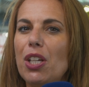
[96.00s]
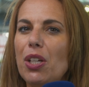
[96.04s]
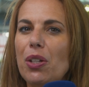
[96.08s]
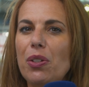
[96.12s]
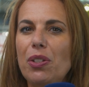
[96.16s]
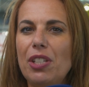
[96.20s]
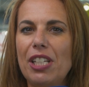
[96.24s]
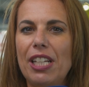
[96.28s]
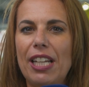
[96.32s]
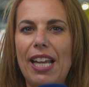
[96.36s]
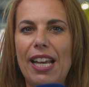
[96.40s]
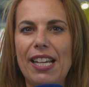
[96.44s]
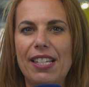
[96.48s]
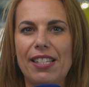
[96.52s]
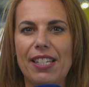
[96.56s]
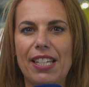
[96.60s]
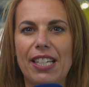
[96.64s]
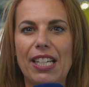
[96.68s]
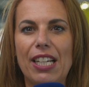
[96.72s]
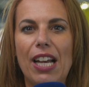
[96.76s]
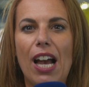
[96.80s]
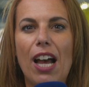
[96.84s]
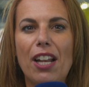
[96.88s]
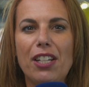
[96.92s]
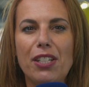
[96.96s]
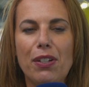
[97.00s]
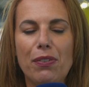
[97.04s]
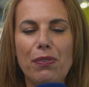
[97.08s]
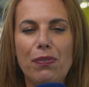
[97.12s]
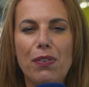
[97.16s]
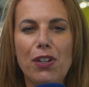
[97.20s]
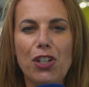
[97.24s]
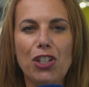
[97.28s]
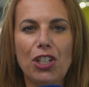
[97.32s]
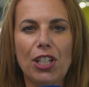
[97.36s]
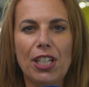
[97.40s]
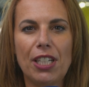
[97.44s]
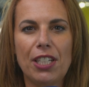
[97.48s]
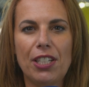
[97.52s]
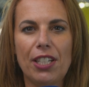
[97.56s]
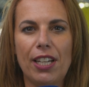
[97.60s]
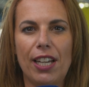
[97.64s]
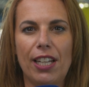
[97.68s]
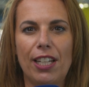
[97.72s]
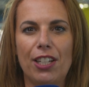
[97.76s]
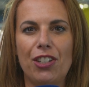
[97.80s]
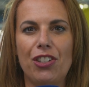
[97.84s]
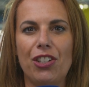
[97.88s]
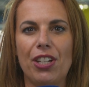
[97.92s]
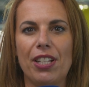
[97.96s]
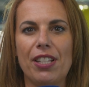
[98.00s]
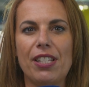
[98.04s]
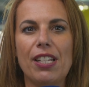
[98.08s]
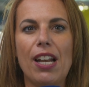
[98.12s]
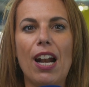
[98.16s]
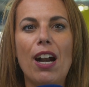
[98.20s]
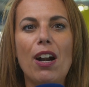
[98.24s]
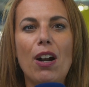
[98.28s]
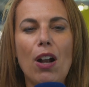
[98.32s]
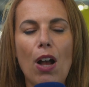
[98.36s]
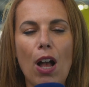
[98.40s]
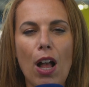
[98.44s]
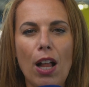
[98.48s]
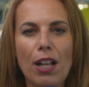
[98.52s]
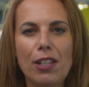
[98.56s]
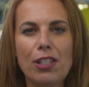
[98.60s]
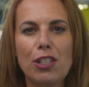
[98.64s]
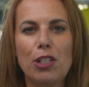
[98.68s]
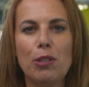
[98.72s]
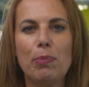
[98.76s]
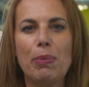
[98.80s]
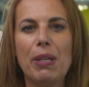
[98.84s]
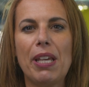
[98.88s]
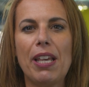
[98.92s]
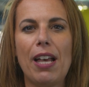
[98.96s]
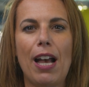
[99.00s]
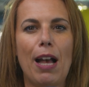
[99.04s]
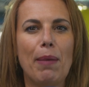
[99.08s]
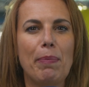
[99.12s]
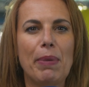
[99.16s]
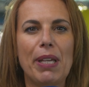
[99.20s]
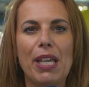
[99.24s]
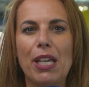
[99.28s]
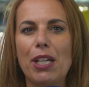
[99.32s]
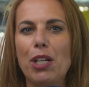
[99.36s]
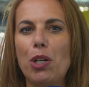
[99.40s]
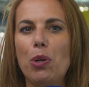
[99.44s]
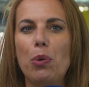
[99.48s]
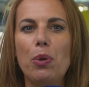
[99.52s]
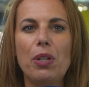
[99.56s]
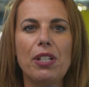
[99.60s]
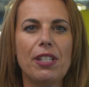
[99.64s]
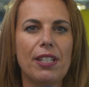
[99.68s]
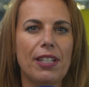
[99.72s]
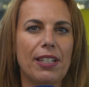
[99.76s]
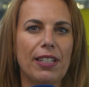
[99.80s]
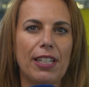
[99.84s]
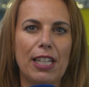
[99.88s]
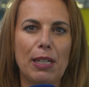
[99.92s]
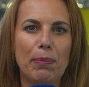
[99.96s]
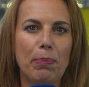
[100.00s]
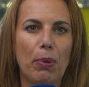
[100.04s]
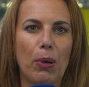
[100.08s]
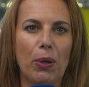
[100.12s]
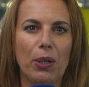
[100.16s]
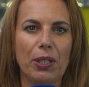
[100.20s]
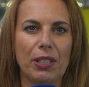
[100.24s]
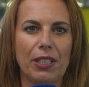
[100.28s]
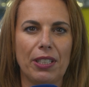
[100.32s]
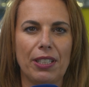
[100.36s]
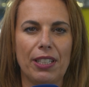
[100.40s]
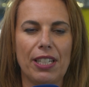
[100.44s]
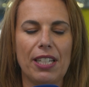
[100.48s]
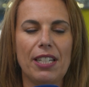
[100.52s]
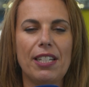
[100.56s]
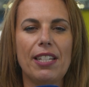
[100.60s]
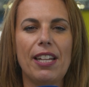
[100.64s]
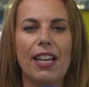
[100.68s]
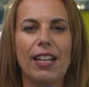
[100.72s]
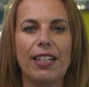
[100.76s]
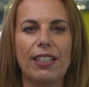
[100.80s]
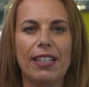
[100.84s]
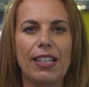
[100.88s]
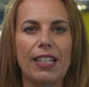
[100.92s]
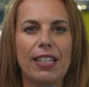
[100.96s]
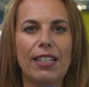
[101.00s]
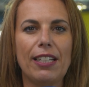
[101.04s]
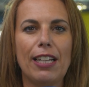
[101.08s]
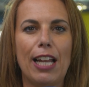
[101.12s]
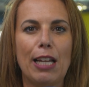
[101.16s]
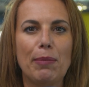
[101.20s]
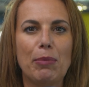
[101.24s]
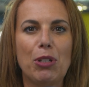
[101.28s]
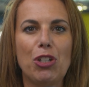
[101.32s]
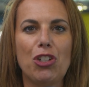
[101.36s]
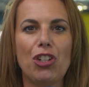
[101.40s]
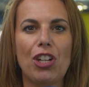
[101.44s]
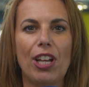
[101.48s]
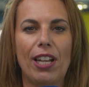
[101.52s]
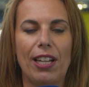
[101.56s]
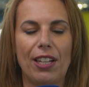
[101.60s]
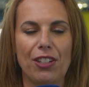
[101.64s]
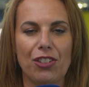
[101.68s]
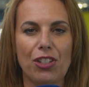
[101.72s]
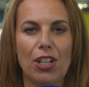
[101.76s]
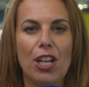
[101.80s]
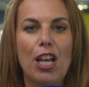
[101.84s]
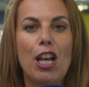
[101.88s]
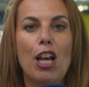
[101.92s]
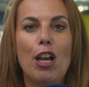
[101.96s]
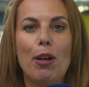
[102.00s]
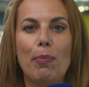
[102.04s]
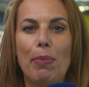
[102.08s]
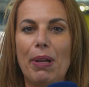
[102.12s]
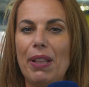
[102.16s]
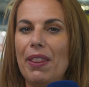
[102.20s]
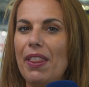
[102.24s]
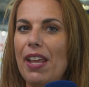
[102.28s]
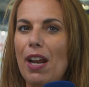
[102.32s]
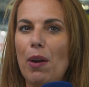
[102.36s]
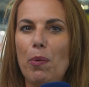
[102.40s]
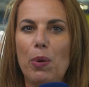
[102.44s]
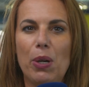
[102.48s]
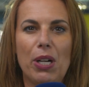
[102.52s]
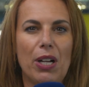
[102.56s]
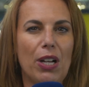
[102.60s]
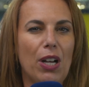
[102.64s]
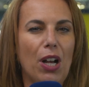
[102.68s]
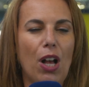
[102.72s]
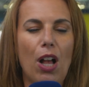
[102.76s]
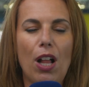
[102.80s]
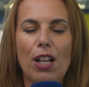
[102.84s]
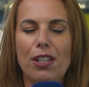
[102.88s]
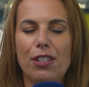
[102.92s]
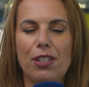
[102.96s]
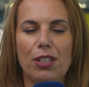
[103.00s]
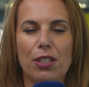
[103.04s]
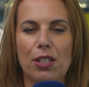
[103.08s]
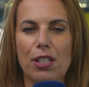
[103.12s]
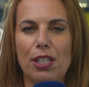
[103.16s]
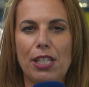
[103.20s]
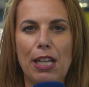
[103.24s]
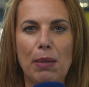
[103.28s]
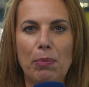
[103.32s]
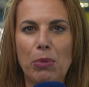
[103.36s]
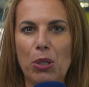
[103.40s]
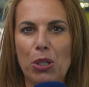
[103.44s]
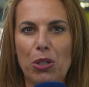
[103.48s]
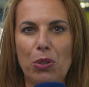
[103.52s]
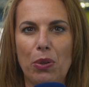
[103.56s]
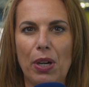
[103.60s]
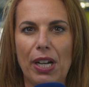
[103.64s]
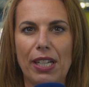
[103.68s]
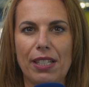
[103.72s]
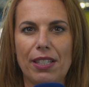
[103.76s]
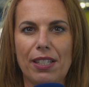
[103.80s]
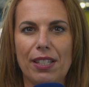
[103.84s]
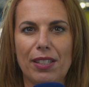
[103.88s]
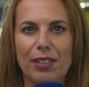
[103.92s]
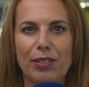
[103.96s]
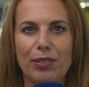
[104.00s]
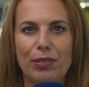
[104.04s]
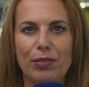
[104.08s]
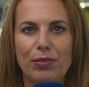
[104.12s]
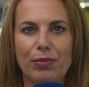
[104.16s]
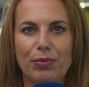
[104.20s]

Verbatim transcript: utilizing artificial intelligence are also becoming increasingly important in tackling climate challenge, but there were also some more trends.